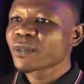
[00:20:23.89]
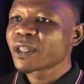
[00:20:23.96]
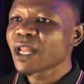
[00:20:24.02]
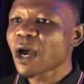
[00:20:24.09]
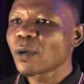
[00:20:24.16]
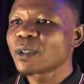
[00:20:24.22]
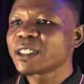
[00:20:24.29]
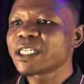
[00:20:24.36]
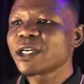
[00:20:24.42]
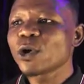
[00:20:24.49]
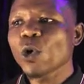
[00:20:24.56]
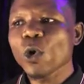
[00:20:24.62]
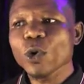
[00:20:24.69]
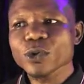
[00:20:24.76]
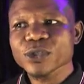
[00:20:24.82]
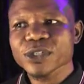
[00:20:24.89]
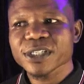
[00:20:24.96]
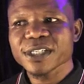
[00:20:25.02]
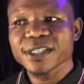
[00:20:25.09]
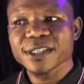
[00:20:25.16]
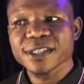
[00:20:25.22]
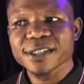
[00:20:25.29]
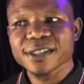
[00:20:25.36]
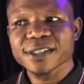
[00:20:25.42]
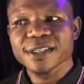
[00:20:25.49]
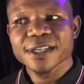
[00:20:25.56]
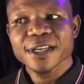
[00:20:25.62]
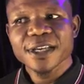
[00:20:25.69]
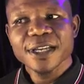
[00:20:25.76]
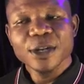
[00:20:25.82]
Now the host
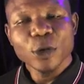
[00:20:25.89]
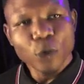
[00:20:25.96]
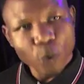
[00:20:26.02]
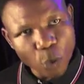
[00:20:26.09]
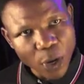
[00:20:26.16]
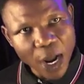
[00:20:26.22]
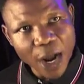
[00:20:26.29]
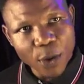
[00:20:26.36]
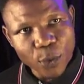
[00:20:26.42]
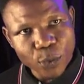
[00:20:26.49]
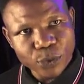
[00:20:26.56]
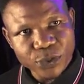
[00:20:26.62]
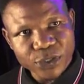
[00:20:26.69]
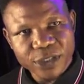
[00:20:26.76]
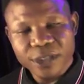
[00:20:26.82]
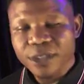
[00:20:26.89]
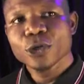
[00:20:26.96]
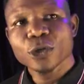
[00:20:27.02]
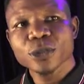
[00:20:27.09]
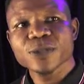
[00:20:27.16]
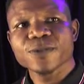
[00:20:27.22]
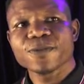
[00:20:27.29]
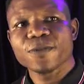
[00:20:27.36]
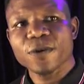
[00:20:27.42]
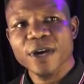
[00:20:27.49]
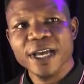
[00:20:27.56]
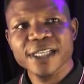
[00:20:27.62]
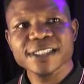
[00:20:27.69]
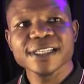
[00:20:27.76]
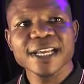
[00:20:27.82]
is localhost. Don't
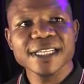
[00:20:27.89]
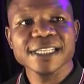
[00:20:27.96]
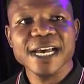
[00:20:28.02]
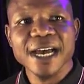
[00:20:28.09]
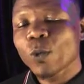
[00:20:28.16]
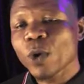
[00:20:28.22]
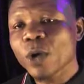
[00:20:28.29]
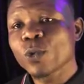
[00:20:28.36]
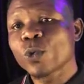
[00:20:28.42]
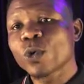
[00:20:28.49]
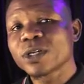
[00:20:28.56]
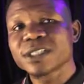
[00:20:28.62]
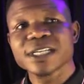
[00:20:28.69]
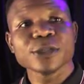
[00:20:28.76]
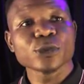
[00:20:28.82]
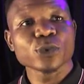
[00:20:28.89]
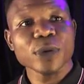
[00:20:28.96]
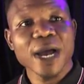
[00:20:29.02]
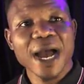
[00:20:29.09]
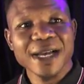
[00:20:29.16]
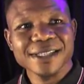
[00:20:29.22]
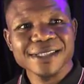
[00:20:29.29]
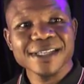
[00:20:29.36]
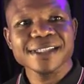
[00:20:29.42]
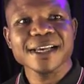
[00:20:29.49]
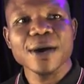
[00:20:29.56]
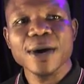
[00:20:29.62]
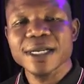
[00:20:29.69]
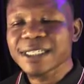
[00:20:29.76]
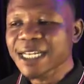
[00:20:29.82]
forget that when we wanted to access
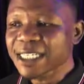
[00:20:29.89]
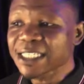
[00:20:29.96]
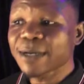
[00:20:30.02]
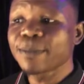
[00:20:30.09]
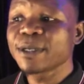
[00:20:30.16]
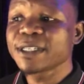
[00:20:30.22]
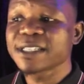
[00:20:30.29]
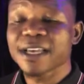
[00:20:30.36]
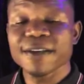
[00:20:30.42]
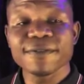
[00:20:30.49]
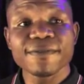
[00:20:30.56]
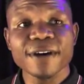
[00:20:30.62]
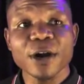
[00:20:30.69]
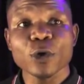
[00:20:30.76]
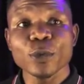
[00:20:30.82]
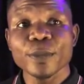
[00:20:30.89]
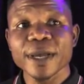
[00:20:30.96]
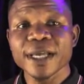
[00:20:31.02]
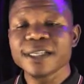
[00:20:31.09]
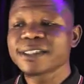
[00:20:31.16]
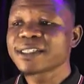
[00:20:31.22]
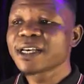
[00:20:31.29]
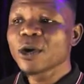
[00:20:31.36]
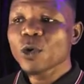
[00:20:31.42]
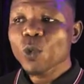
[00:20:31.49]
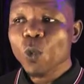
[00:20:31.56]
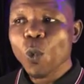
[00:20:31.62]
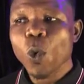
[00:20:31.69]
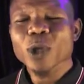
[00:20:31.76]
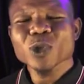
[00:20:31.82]
our database environment,
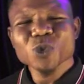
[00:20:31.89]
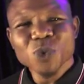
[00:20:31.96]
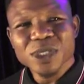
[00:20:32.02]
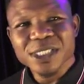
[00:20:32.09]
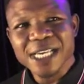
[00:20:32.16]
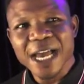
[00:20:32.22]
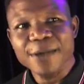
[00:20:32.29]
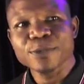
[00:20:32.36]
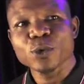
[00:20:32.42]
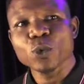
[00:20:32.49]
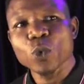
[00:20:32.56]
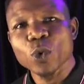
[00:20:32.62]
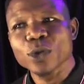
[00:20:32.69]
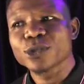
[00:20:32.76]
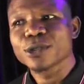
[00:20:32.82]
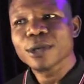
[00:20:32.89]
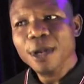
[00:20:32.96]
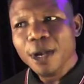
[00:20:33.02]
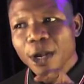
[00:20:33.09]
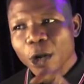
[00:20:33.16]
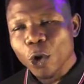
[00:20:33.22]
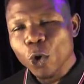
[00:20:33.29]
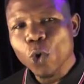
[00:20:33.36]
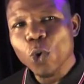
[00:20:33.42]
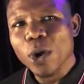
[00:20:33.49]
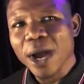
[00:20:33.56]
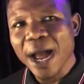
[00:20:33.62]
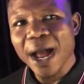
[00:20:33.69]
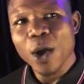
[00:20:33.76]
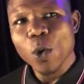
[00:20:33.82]
what we typed was
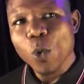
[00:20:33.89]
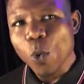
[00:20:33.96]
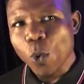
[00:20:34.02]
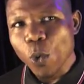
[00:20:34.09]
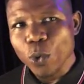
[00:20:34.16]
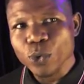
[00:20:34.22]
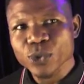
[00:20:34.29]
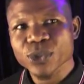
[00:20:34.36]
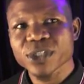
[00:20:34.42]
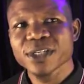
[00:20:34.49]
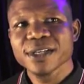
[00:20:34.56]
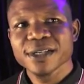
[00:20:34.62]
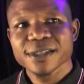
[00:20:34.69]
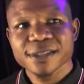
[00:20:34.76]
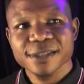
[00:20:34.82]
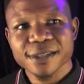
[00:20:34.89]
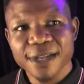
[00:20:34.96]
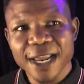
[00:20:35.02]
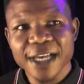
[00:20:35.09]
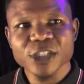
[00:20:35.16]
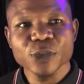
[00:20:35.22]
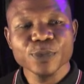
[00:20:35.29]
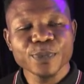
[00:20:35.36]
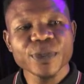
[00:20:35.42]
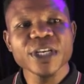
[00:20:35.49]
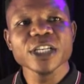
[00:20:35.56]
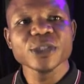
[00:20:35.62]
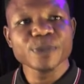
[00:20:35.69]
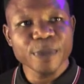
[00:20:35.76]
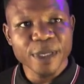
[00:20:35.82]

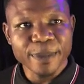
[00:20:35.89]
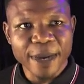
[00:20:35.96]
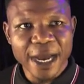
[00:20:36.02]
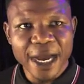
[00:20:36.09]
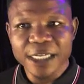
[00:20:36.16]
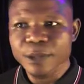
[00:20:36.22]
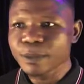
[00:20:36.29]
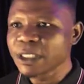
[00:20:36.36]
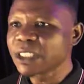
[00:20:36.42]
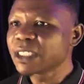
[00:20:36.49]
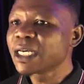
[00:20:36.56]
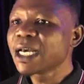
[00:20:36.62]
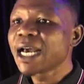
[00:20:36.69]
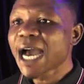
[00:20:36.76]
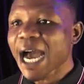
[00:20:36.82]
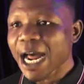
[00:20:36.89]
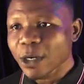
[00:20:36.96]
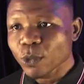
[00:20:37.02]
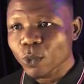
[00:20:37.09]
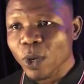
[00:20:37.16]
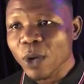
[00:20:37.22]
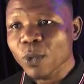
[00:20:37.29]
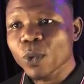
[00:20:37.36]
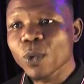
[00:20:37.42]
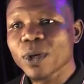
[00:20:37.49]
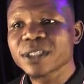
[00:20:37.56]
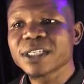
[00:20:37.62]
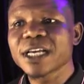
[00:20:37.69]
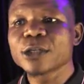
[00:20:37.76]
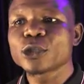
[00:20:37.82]
localhost/phpMyAdmin, and when we
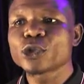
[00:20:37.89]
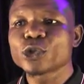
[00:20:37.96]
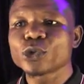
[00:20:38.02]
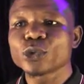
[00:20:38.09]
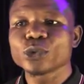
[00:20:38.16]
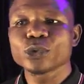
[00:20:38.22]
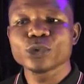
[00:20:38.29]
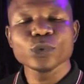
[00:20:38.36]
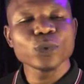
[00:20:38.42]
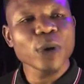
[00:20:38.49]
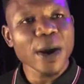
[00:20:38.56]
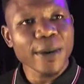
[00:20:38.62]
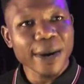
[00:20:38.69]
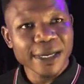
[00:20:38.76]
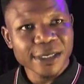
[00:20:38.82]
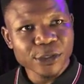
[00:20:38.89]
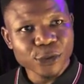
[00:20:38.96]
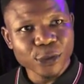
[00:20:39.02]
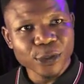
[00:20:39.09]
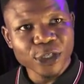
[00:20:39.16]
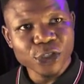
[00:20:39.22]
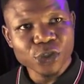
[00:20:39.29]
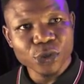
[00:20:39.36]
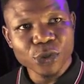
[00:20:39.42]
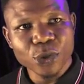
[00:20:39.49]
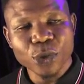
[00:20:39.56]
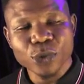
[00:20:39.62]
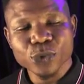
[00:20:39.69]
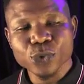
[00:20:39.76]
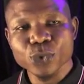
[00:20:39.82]
wanted to do our installation
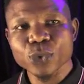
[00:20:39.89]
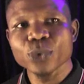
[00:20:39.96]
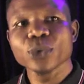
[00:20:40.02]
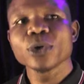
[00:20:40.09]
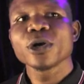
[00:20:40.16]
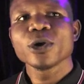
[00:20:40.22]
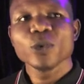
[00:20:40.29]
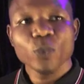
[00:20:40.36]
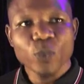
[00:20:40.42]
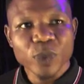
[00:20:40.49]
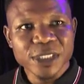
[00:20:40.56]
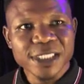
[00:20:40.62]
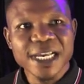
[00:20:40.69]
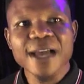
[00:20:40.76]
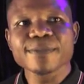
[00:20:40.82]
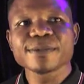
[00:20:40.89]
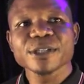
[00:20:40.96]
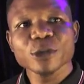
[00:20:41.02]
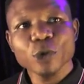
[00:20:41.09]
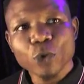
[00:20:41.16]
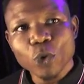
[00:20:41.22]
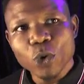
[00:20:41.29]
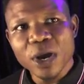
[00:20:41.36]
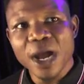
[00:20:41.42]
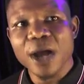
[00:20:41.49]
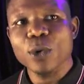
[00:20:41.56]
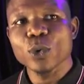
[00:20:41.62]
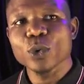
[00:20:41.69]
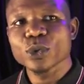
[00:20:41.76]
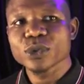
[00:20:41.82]
also, we typed
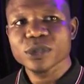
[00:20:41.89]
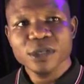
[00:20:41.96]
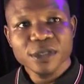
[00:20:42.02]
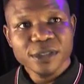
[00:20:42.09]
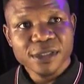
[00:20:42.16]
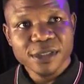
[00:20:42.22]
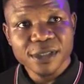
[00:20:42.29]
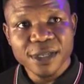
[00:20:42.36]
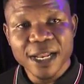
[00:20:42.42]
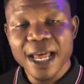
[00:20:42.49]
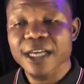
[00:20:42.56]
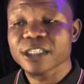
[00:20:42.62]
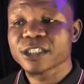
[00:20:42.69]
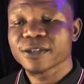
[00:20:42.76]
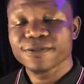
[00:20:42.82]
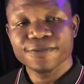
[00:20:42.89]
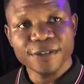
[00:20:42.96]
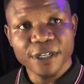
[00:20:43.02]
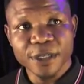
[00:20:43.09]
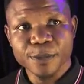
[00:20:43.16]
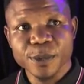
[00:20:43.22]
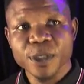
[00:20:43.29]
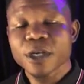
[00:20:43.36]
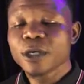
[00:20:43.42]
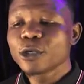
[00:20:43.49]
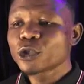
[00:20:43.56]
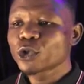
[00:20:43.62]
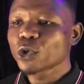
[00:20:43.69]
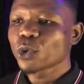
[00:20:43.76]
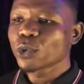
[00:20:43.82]
localhost/Philips.
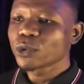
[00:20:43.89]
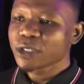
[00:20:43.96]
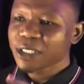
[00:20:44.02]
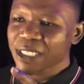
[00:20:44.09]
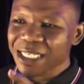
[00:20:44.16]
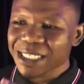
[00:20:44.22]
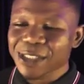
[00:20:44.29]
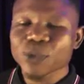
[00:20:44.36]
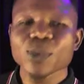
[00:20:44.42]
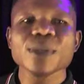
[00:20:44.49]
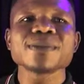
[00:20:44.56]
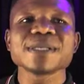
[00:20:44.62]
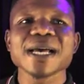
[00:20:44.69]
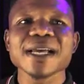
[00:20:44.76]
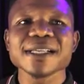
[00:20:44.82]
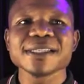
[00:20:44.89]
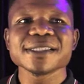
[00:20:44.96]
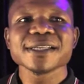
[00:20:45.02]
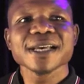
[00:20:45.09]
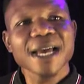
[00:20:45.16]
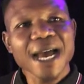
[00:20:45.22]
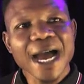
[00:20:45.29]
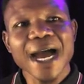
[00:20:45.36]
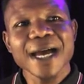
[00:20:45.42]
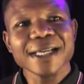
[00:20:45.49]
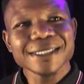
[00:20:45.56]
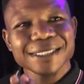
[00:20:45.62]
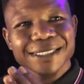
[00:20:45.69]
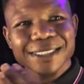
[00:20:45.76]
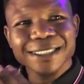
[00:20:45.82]
So this website
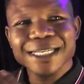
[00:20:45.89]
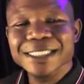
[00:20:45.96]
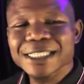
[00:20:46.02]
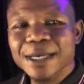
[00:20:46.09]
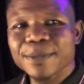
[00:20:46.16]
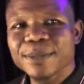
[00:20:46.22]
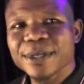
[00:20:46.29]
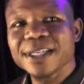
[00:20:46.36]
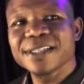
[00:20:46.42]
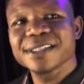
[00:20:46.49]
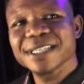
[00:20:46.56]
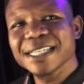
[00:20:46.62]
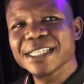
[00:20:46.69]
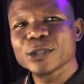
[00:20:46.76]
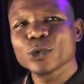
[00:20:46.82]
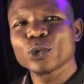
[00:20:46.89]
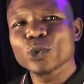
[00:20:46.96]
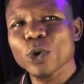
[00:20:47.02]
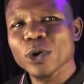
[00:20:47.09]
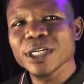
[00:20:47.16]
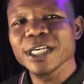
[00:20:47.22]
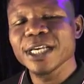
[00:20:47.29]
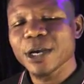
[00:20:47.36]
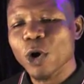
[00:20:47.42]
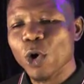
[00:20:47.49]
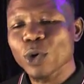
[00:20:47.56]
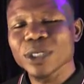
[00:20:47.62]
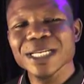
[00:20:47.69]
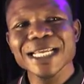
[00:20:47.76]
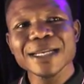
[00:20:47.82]
and the database is running
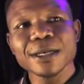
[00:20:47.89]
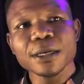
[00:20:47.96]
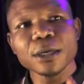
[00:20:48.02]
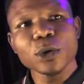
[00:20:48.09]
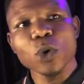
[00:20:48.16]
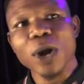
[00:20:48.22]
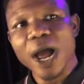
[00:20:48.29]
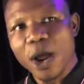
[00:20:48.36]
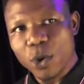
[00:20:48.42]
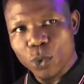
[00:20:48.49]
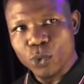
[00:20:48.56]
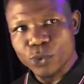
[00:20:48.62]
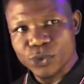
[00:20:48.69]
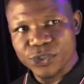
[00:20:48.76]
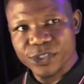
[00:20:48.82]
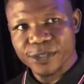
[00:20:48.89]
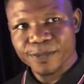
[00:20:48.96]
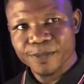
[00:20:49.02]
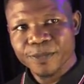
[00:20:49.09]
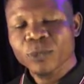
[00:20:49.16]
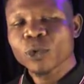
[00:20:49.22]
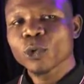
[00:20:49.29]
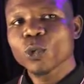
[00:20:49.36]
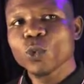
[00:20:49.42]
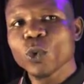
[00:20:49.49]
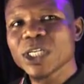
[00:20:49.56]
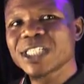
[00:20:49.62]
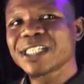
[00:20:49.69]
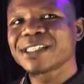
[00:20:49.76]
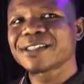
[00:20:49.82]
on a localhost,
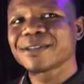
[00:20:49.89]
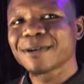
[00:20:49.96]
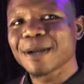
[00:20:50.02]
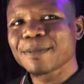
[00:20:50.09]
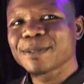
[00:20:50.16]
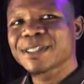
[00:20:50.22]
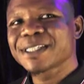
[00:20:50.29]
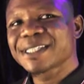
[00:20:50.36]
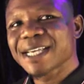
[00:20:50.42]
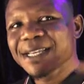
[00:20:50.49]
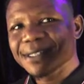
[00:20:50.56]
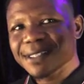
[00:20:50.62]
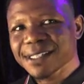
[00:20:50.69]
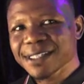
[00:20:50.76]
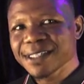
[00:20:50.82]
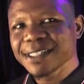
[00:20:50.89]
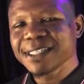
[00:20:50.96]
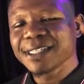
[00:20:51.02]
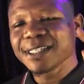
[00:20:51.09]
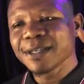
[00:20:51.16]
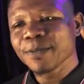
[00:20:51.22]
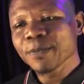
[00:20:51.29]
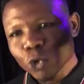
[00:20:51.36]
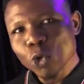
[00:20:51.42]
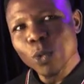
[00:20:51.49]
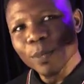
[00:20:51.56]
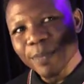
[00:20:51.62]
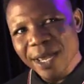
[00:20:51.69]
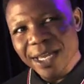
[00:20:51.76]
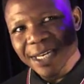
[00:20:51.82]
which is representing the
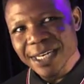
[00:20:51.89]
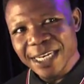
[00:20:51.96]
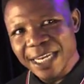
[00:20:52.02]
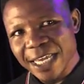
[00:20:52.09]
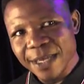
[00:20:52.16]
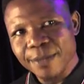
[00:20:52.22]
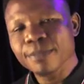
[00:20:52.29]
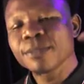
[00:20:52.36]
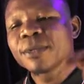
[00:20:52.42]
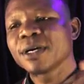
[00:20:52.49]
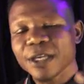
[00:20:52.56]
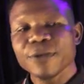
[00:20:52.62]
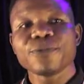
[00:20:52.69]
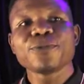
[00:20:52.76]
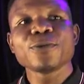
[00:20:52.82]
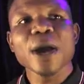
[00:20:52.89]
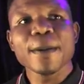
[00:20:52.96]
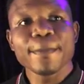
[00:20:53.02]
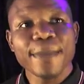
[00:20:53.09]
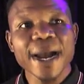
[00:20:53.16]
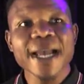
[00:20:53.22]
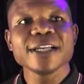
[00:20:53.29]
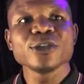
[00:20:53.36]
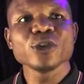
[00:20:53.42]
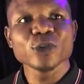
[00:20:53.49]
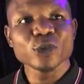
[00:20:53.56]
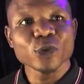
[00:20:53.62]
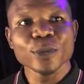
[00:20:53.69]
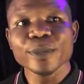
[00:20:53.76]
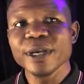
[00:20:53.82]
domain name if you are buying your
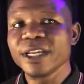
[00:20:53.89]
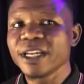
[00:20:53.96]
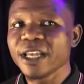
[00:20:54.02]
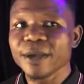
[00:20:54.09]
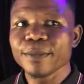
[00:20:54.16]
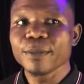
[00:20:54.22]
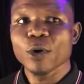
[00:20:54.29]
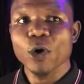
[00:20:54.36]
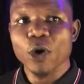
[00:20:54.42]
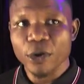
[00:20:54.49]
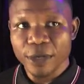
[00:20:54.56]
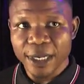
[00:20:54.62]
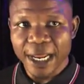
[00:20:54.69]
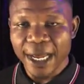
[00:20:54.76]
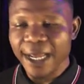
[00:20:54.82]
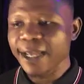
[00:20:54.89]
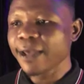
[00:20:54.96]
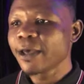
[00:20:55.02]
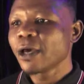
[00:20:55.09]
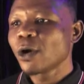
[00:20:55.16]
domain name online.